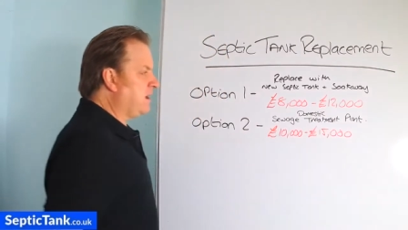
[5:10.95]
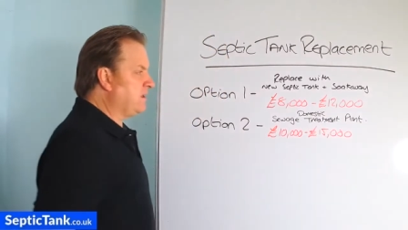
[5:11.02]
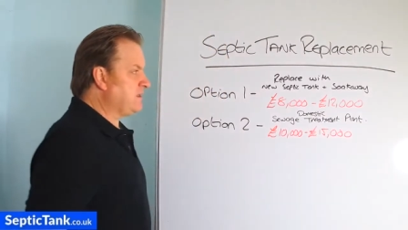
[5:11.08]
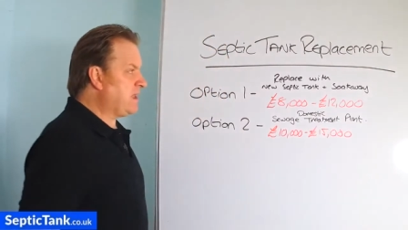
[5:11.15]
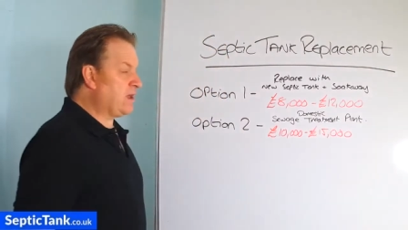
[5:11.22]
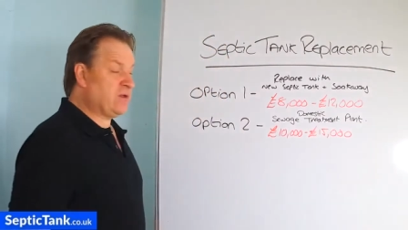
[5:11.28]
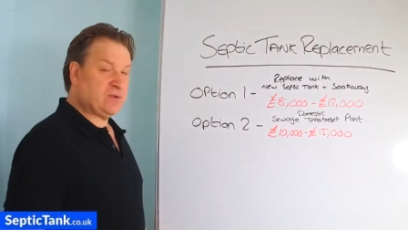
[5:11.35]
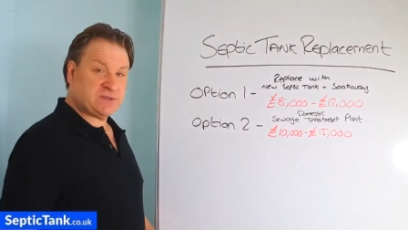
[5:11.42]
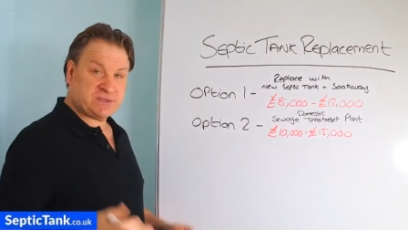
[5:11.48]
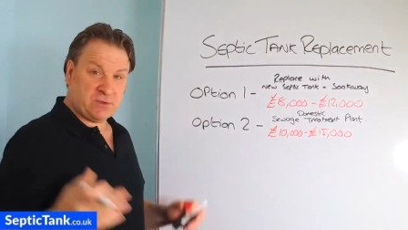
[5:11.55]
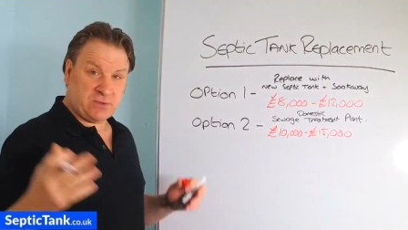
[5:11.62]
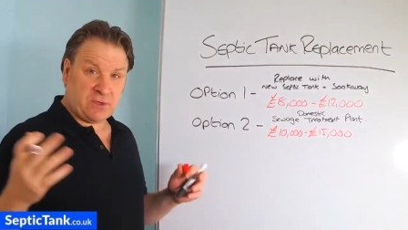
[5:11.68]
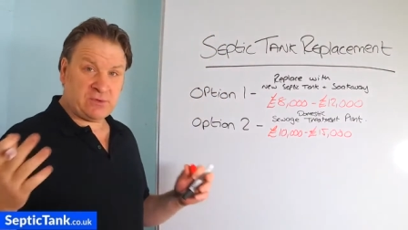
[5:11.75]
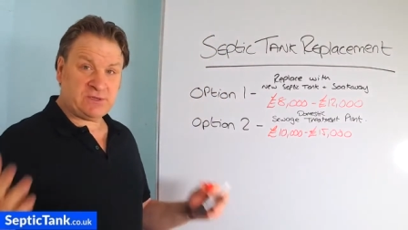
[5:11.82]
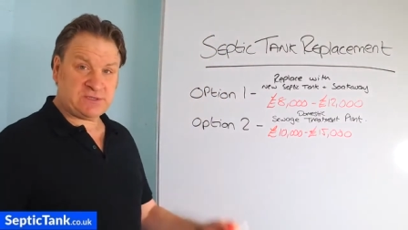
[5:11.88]
Now, so
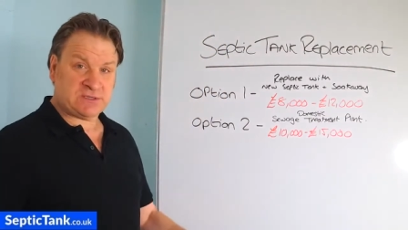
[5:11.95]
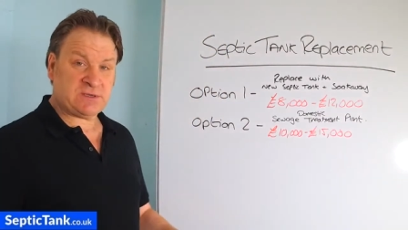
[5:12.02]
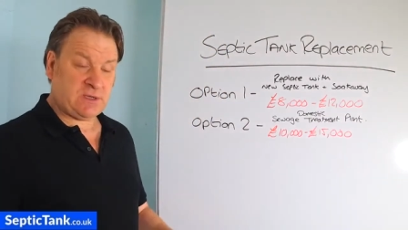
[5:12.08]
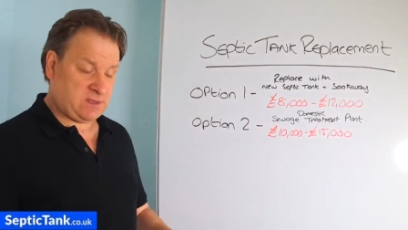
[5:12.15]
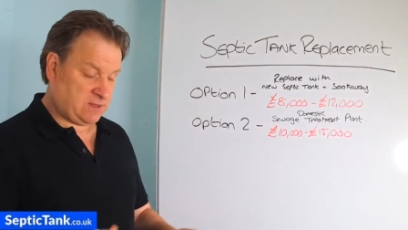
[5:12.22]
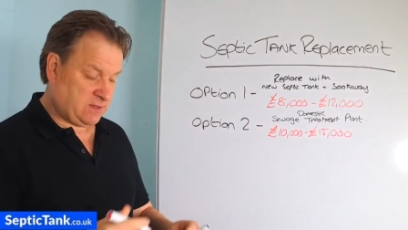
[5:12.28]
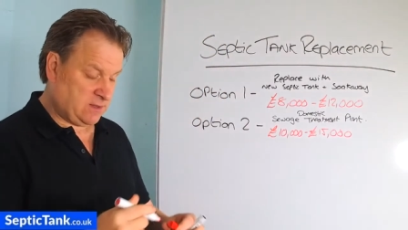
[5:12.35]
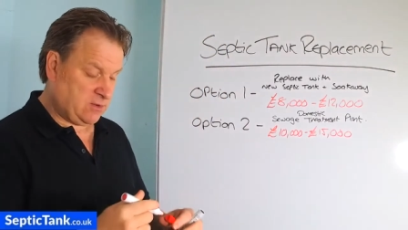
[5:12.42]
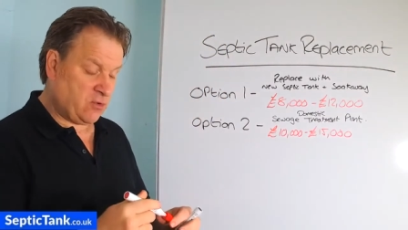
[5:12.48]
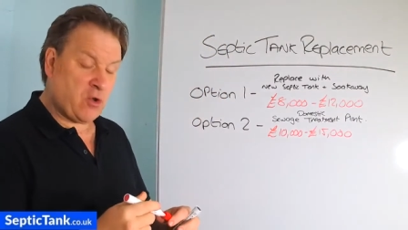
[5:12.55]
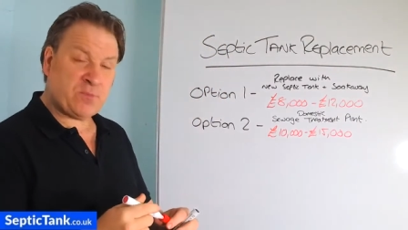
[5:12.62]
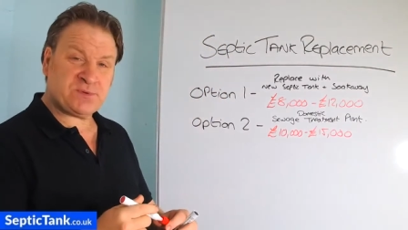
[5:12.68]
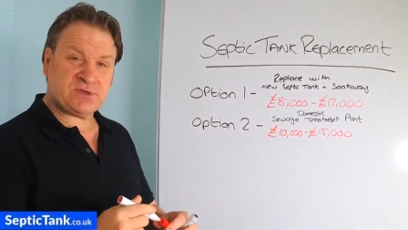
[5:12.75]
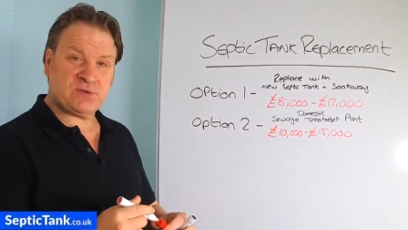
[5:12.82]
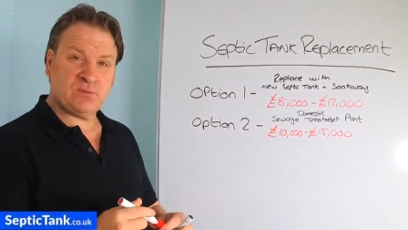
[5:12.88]
those are
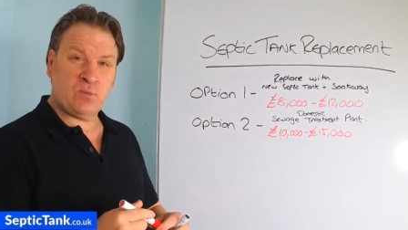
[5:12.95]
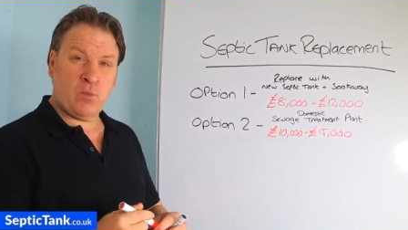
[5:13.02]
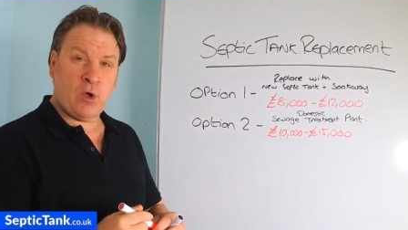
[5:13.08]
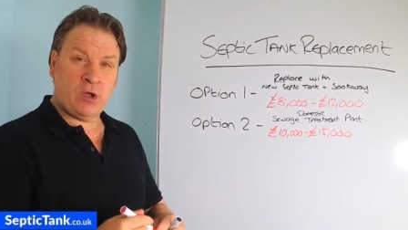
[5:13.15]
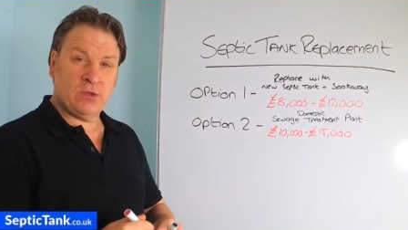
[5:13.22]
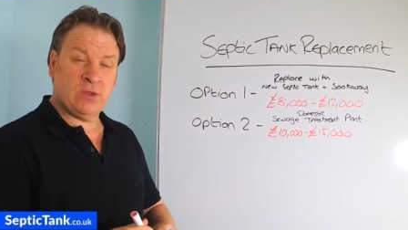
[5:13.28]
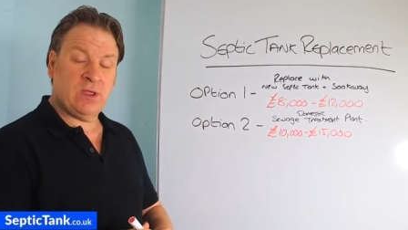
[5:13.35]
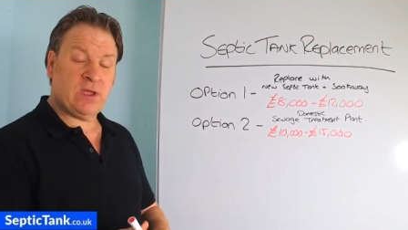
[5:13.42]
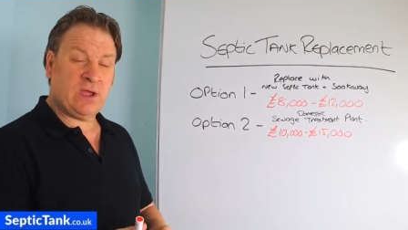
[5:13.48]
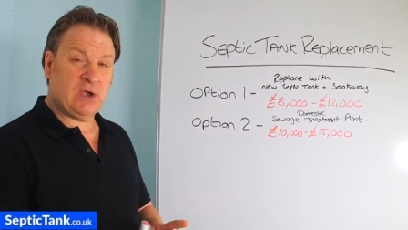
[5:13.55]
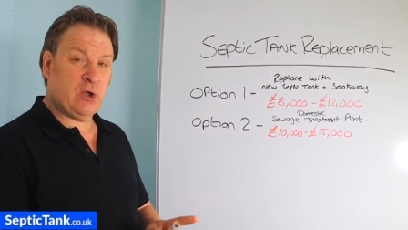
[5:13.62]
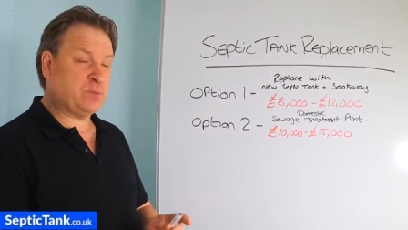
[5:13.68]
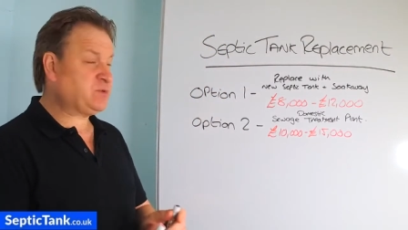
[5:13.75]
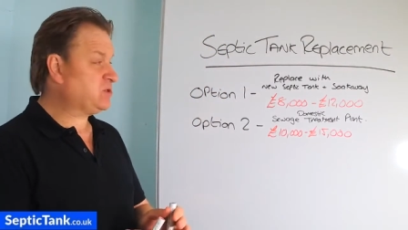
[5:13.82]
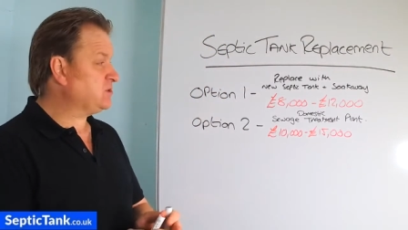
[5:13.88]
option one and
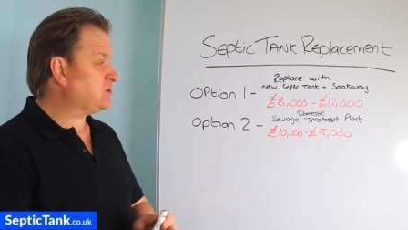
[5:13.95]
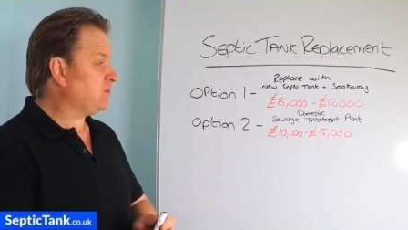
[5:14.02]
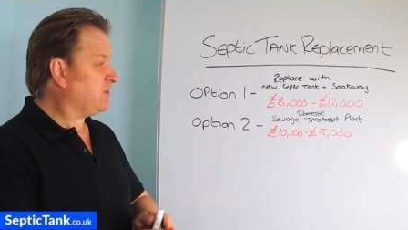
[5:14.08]
option two,